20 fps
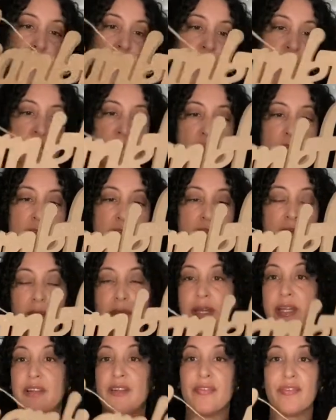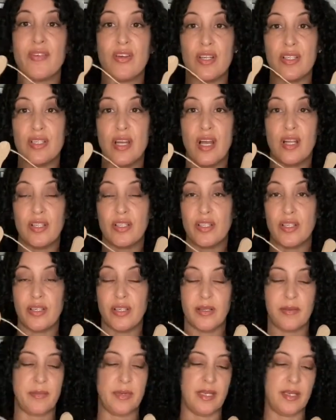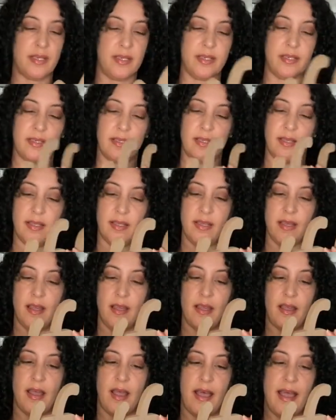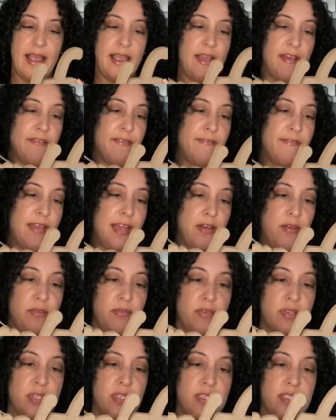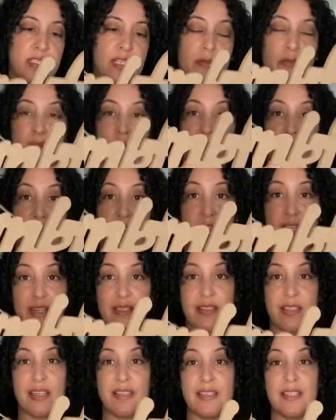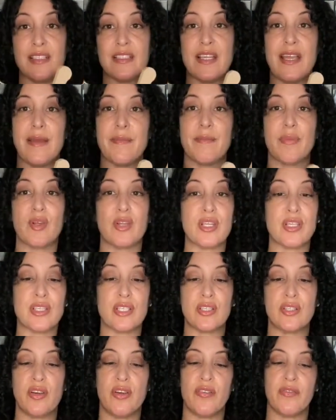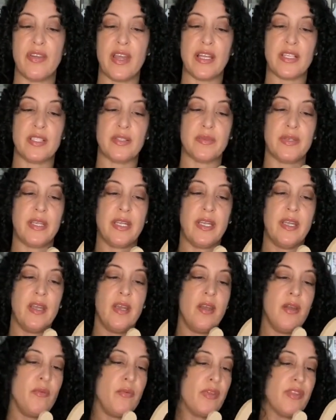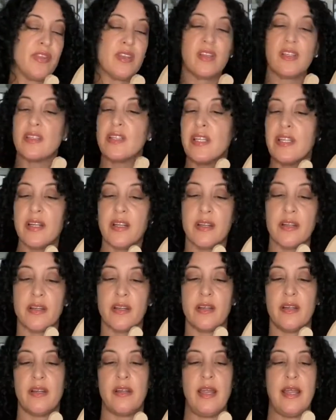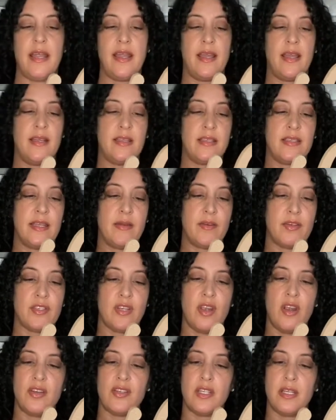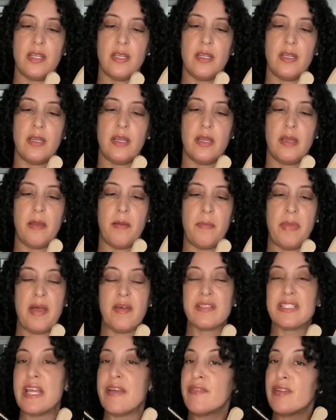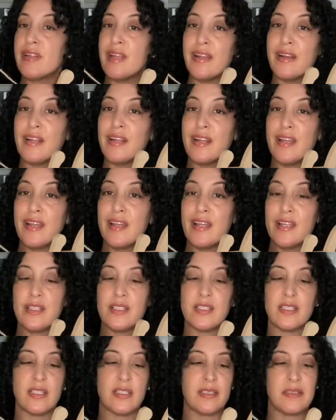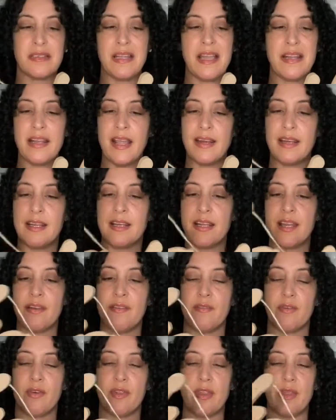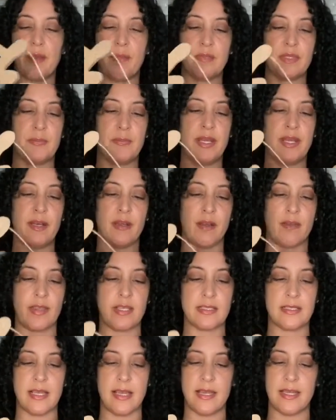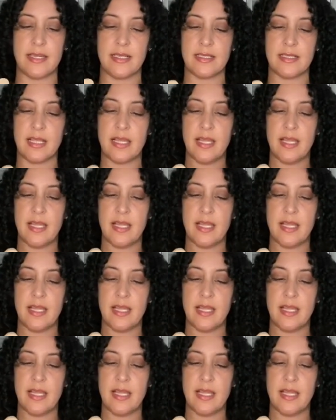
You can't beat it for $1. I mean, I have found similar things like this at Burlington Coat Factory with glitter, and they were charging about $7.99 to $9.99 for them, depending on the size.